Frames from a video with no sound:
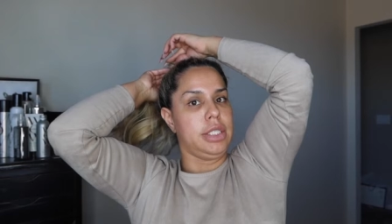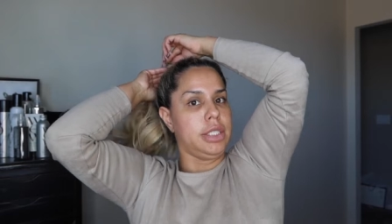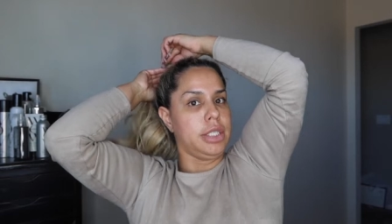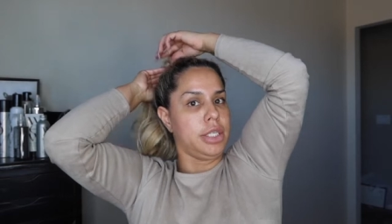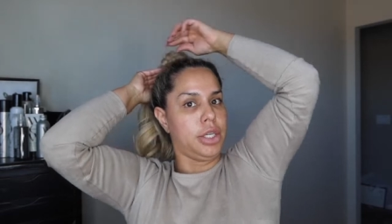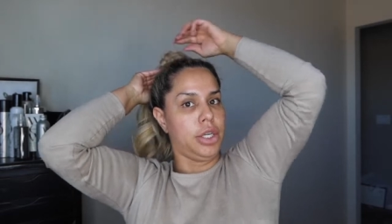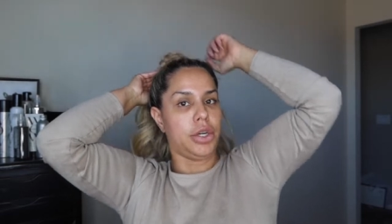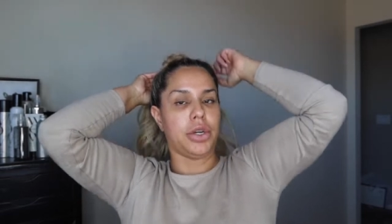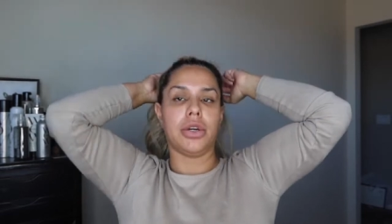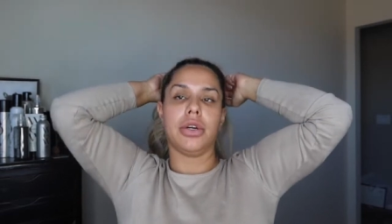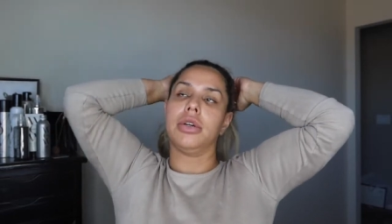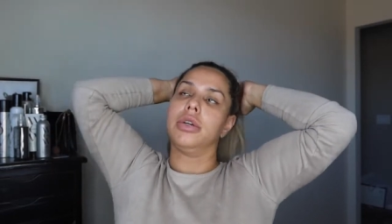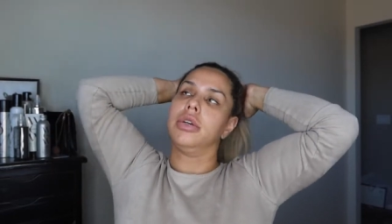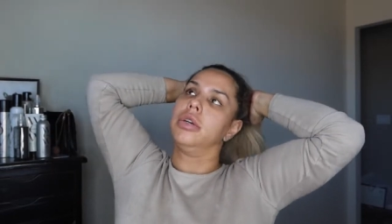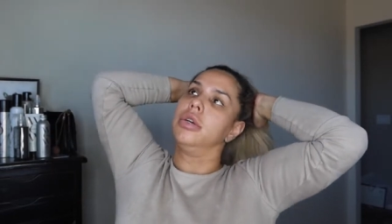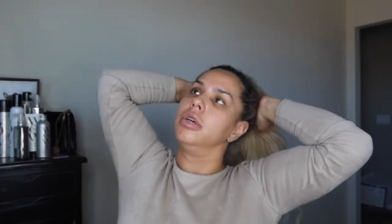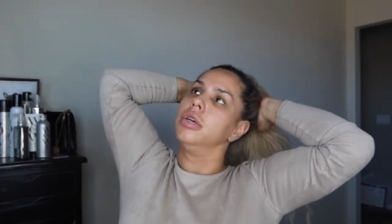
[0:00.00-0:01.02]
secure
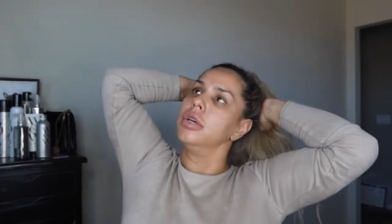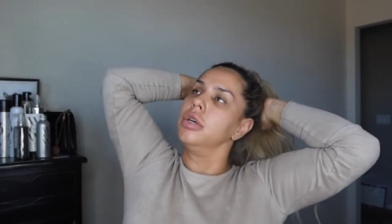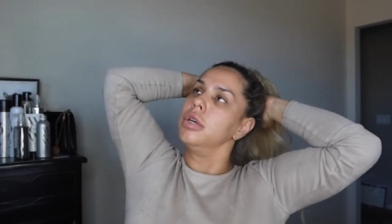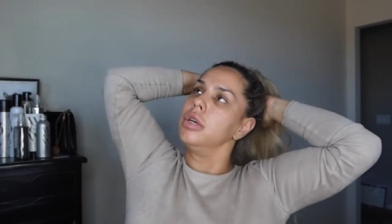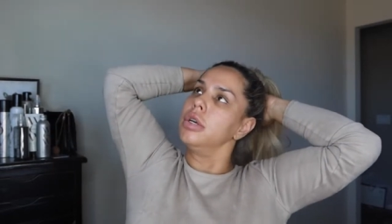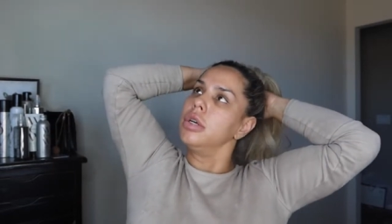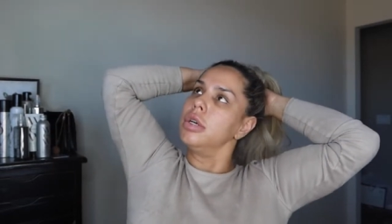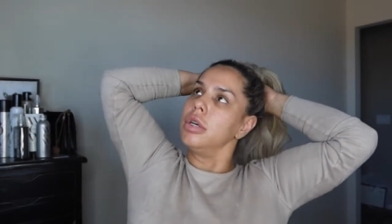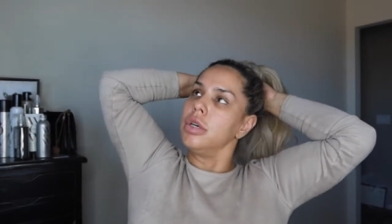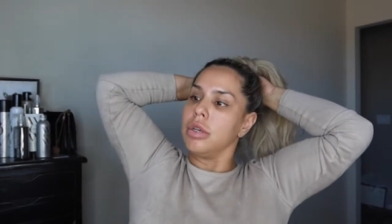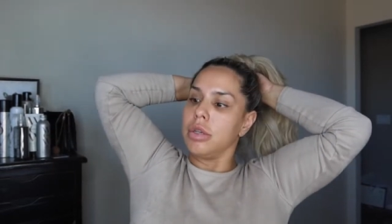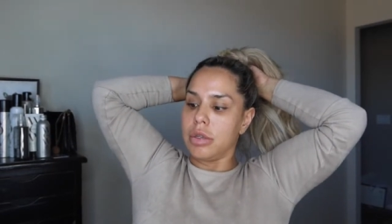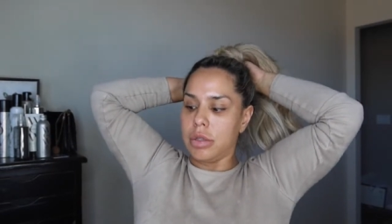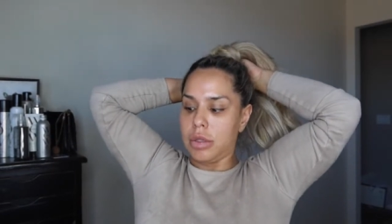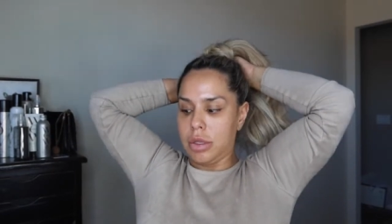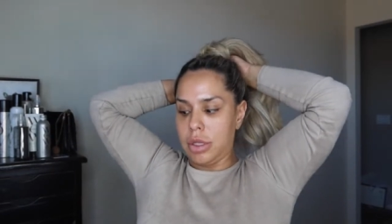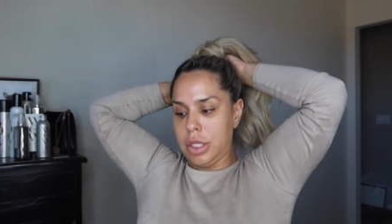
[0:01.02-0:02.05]

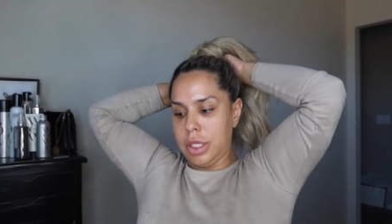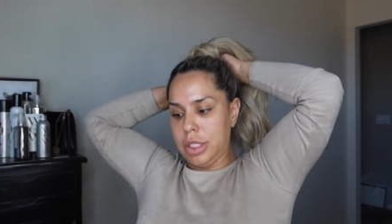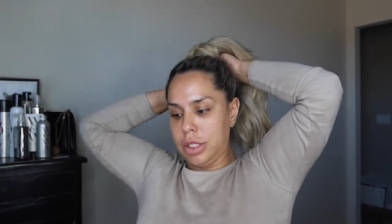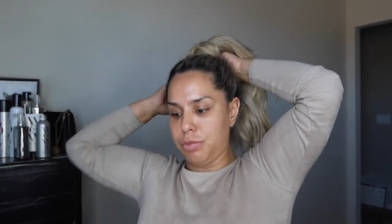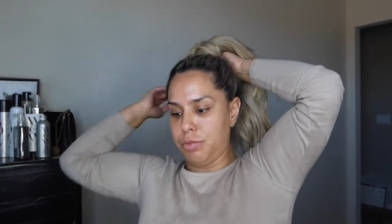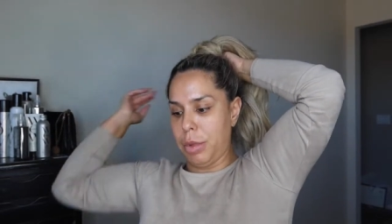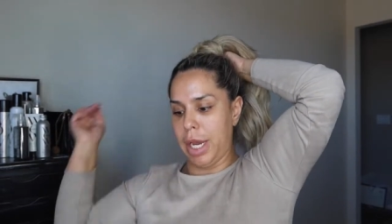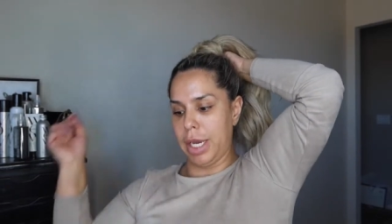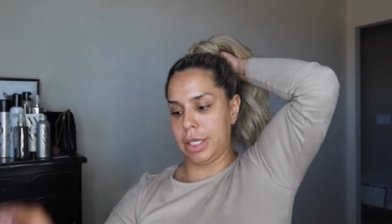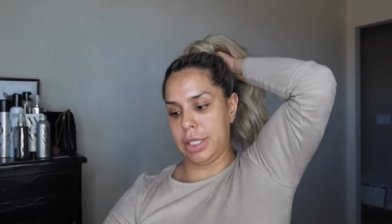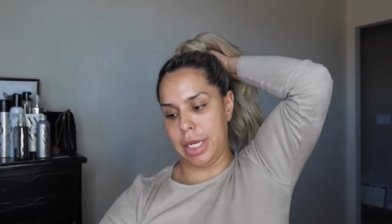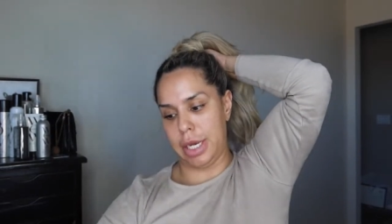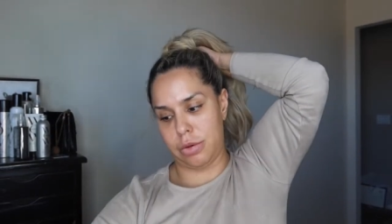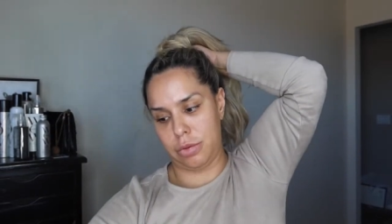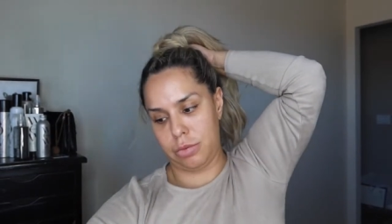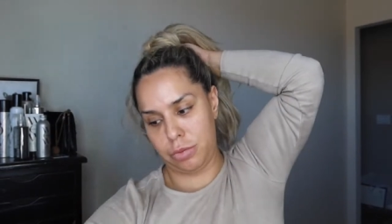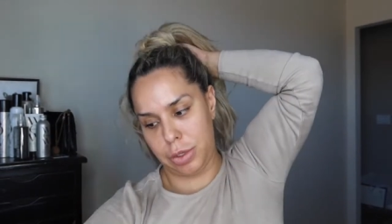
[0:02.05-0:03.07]
this back
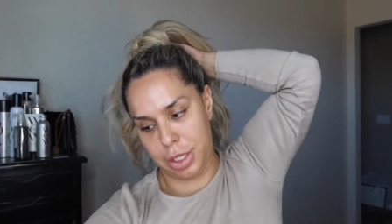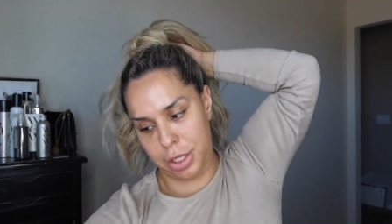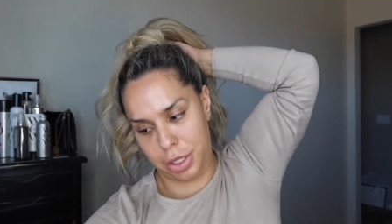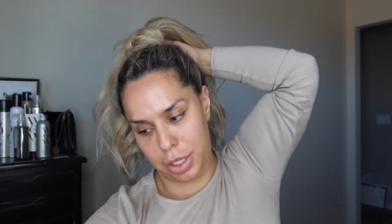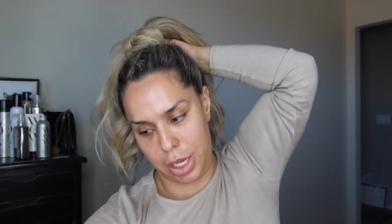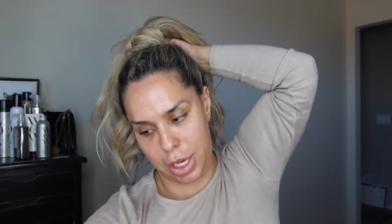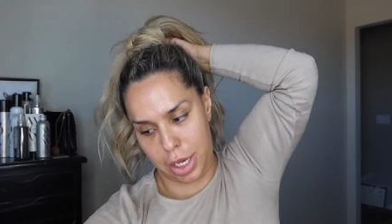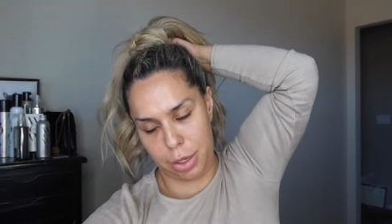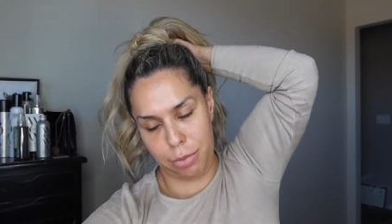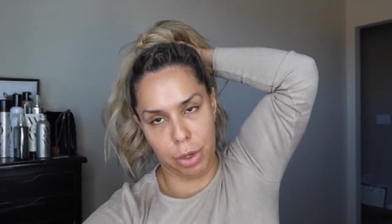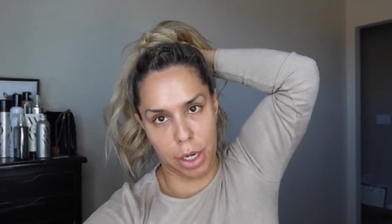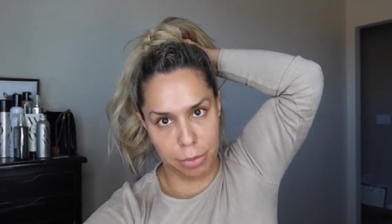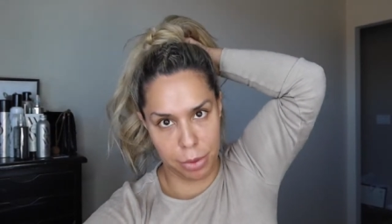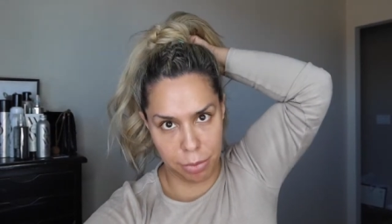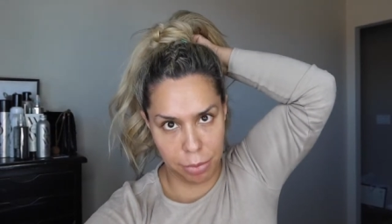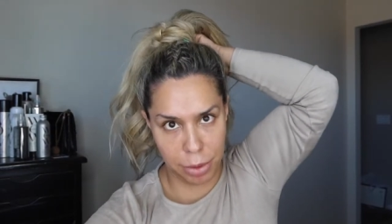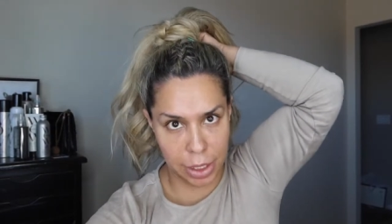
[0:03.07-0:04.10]
down with a
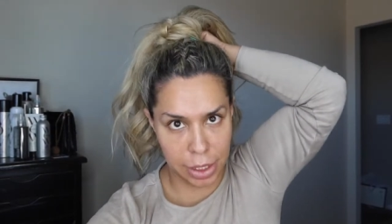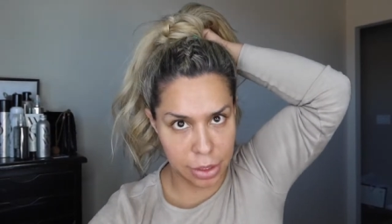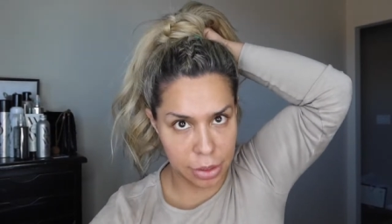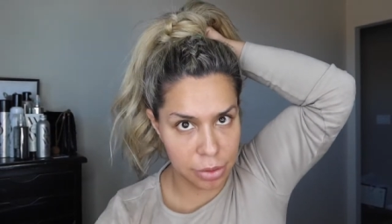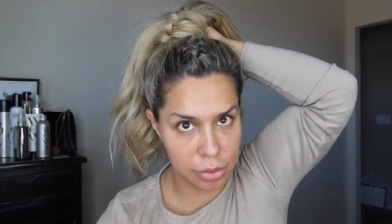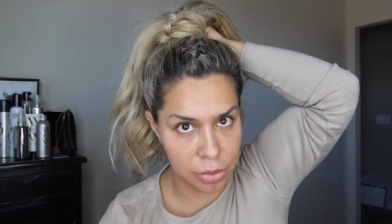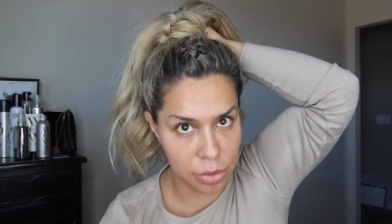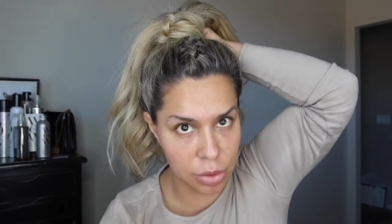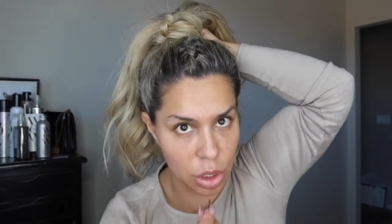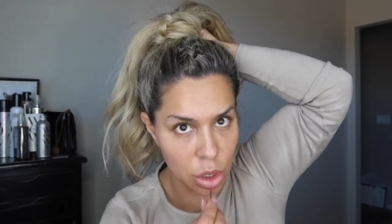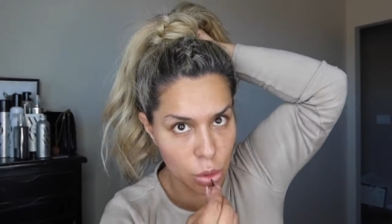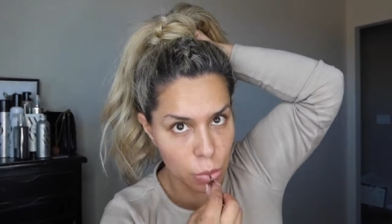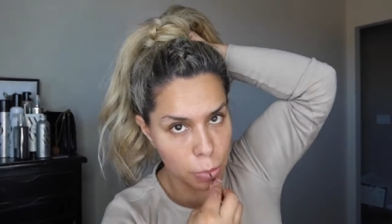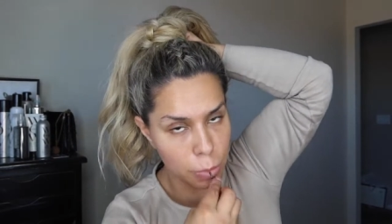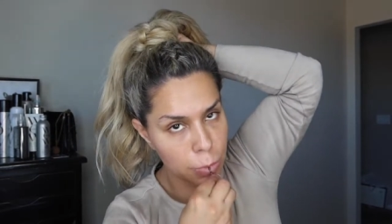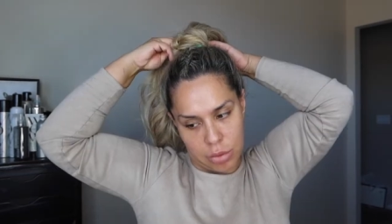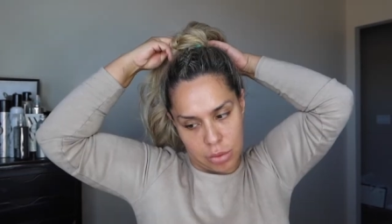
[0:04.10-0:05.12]
bobby pin
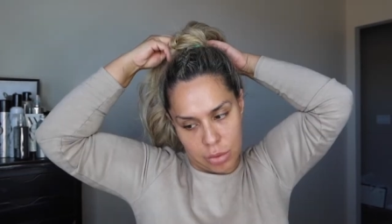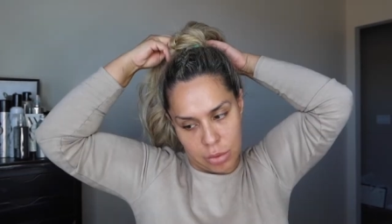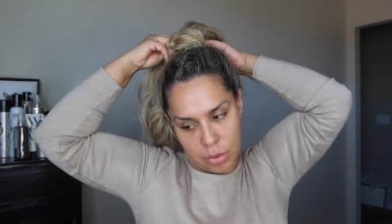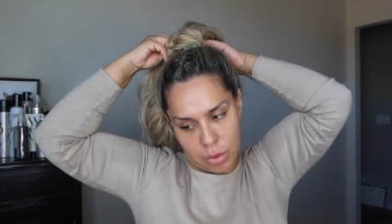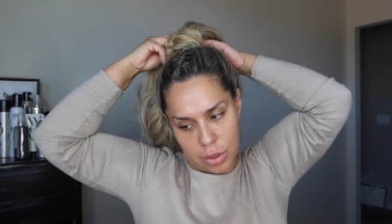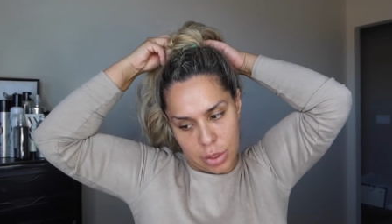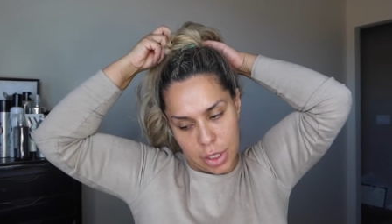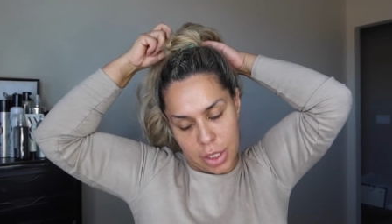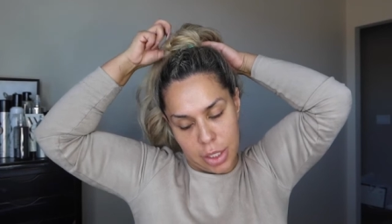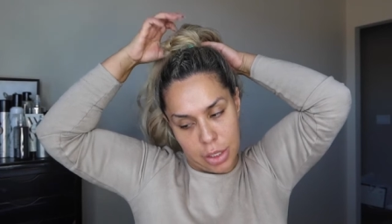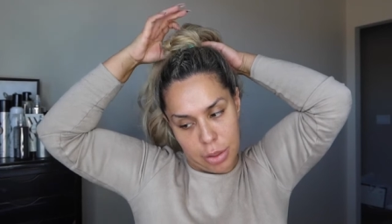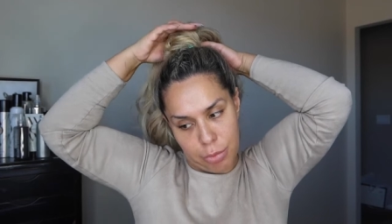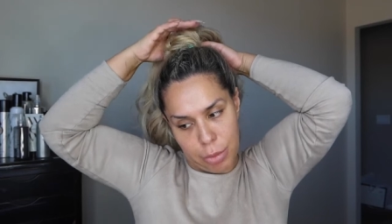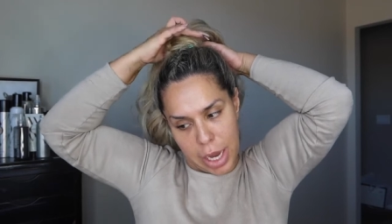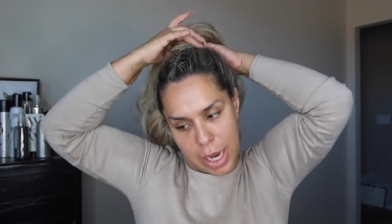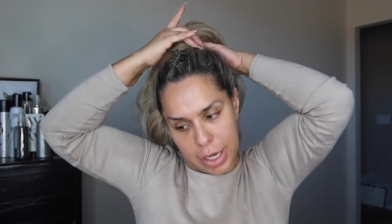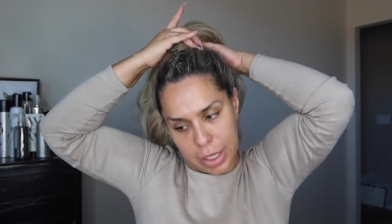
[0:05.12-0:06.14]
in the
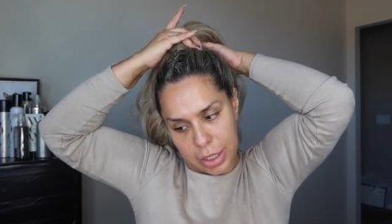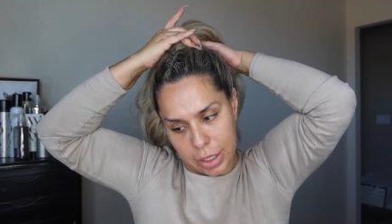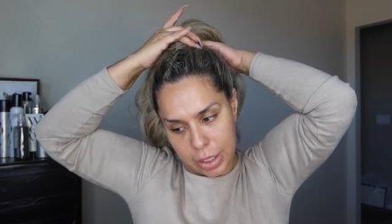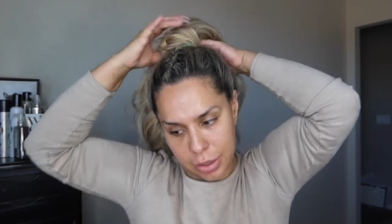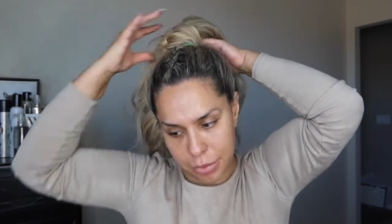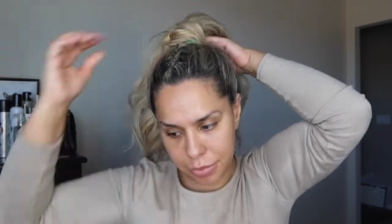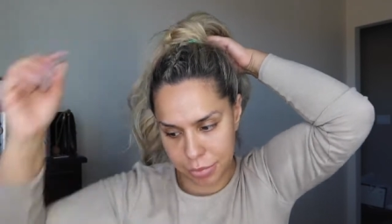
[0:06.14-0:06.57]
back.